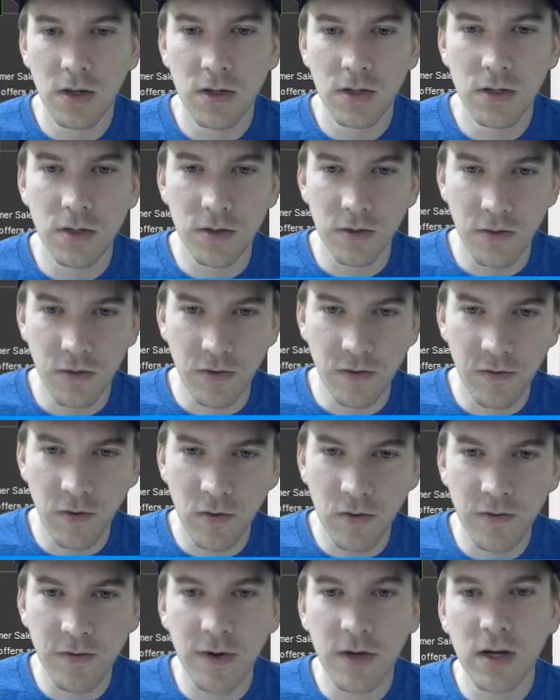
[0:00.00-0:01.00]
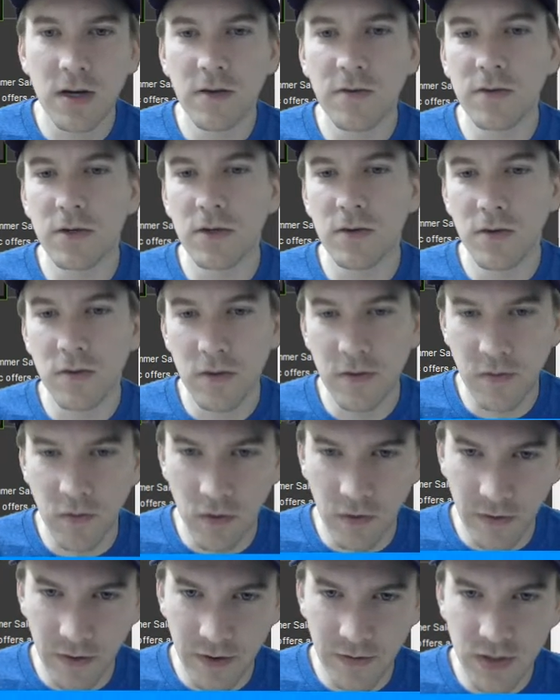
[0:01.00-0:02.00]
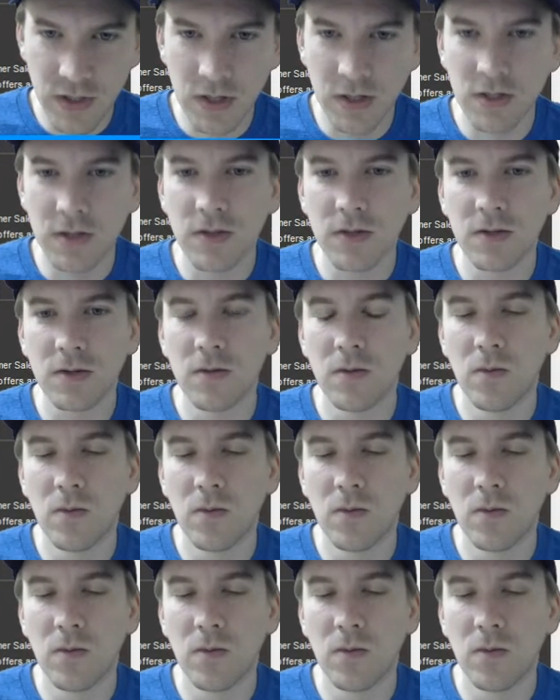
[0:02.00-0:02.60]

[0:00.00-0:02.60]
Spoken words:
2, 3, 4, 5, 2, 3, 4, 5, 6,